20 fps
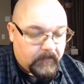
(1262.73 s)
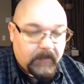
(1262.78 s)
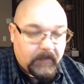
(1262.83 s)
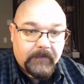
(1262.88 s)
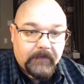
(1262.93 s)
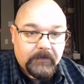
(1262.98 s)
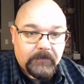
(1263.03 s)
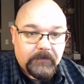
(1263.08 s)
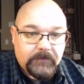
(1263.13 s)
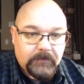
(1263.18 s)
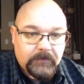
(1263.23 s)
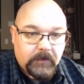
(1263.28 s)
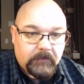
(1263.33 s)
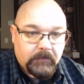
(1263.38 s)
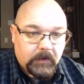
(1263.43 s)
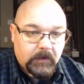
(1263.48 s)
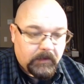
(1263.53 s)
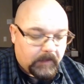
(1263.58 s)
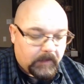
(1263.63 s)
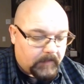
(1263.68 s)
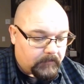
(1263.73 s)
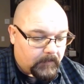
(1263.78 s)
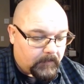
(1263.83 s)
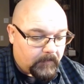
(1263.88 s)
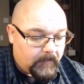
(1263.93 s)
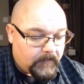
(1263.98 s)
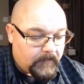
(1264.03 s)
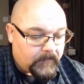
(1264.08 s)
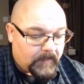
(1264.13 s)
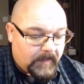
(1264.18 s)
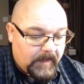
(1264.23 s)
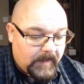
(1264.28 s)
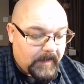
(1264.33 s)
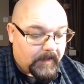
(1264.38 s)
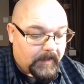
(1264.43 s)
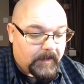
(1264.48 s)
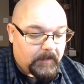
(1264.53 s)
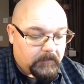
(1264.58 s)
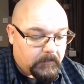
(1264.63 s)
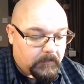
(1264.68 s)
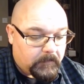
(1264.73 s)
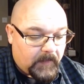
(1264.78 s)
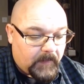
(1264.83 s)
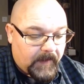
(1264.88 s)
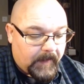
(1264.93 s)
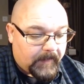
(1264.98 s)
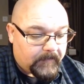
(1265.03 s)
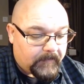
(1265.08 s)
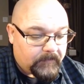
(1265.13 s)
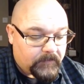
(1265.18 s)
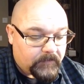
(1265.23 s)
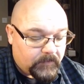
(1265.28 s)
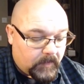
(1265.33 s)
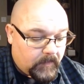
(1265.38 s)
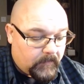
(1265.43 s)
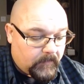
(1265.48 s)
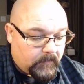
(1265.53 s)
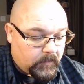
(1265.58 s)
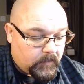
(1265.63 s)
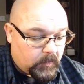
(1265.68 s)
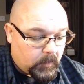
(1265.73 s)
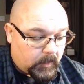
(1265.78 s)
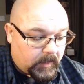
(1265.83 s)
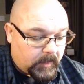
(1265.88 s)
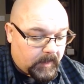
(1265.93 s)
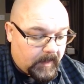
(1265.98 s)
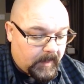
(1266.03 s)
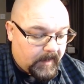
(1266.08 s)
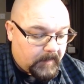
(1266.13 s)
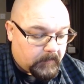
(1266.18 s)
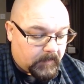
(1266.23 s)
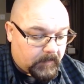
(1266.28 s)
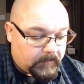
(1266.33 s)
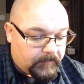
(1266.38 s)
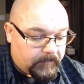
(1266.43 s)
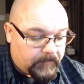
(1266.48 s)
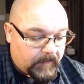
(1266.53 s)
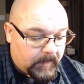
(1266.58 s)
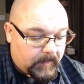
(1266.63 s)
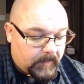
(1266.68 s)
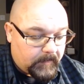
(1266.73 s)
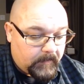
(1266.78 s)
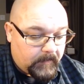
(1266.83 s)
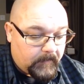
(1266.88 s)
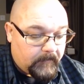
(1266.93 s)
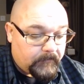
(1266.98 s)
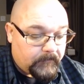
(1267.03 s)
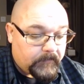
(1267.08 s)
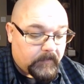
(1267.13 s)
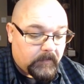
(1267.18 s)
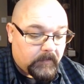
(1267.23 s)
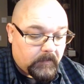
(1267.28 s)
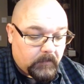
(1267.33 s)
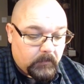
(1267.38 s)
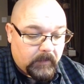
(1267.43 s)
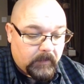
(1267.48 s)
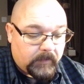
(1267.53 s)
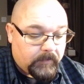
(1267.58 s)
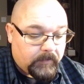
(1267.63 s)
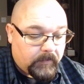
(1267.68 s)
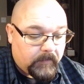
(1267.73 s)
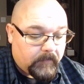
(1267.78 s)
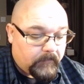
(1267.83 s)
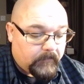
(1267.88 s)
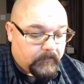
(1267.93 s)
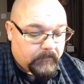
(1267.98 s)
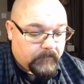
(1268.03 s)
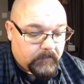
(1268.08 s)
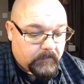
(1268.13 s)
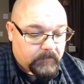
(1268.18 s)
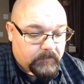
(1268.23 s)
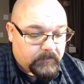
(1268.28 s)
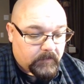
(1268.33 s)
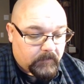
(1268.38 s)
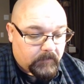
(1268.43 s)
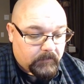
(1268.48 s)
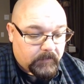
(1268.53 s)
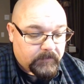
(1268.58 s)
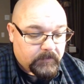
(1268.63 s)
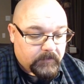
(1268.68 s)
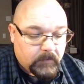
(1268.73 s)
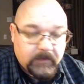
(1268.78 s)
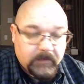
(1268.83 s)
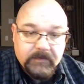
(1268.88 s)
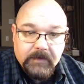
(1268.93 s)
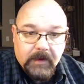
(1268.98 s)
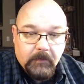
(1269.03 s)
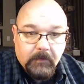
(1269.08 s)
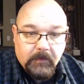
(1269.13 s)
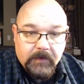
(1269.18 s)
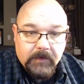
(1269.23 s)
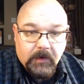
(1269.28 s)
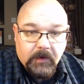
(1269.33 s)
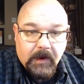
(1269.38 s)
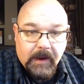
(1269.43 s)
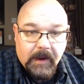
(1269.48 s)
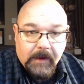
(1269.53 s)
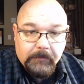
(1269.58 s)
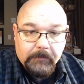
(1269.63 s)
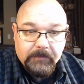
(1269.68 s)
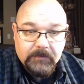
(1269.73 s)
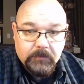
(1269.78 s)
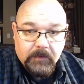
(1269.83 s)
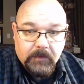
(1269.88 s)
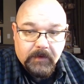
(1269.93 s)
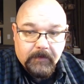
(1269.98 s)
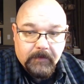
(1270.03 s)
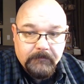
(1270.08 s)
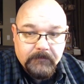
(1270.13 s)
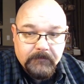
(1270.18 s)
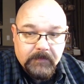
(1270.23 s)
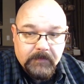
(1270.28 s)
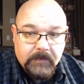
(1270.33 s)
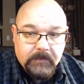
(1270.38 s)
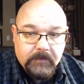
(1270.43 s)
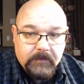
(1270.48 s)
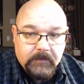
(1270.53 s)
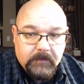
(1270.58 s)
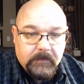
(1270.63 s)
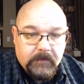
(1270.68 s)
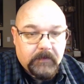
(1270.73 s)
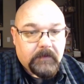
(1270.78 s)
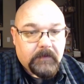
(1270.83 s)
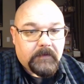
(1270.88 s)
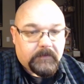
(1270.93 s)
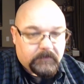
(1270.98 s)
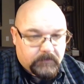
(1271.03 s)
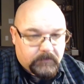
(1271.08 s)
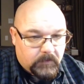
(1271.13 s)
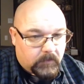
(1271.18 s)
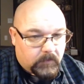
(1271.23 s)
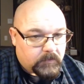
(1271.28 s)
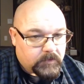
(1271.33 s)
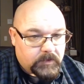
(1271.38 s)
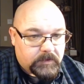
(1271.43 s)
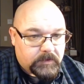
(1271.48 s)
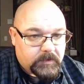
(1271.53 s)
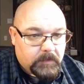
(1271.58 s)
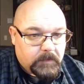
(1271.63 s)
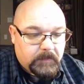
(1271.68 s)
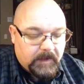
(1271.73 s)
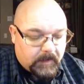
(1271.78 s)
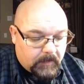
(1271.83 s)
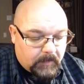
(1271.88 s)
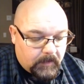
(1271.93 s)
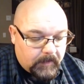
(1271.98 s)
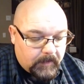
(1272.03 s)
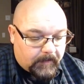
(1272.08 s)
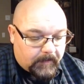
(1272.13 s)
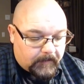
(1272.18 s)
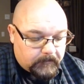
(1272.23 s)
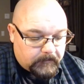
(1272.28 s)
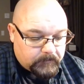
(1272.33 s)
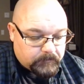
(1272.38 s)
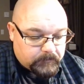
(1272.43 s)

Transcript: at the server level, it combines your camera feed with the server, so it's now on your app as well. So just to be clear,